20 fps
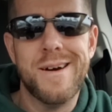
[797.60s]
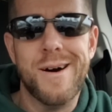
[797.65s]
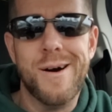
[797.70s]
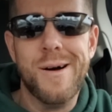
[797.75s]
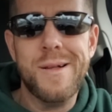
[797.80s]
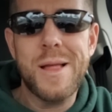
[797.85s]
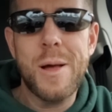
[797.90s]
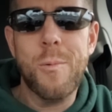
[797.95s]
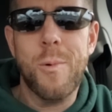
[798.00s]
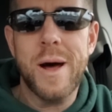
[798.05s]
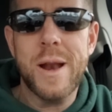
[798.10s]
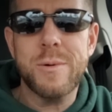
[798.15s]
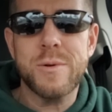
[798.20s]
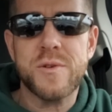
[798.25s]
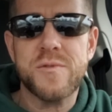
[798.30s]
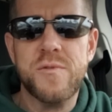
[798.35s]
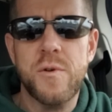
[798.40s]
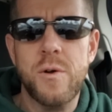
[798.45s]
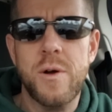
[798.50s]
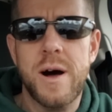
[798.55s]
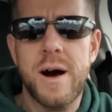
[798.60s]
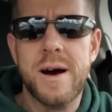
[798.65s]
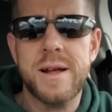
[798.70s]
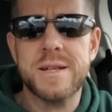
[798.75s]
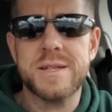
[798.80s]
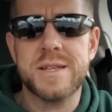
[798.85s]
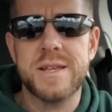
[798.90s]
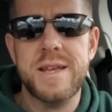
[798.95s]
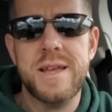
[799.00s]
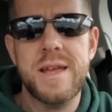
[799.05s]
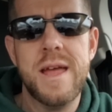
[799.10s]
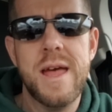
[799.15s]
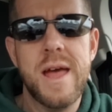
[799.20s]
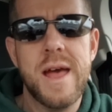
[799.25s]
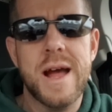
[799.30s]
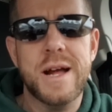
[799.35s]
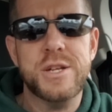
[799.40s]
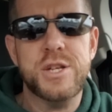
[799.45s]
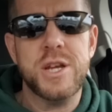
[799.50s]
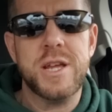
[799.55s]
All I wanted was full honesty,
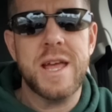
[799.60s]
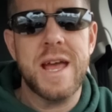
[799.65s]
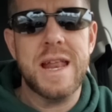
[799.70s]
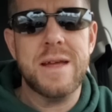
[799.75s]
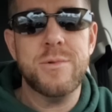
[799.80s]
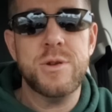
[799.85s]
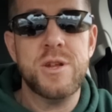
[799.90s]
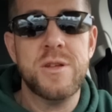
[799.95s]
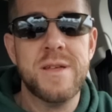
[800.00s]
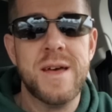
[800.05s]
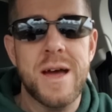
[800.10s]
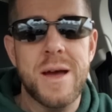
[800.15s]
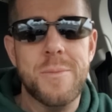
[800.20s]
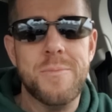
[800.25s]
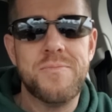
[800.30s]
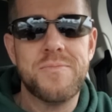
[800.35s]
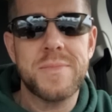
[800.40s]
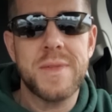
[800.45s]
and she can't even do that.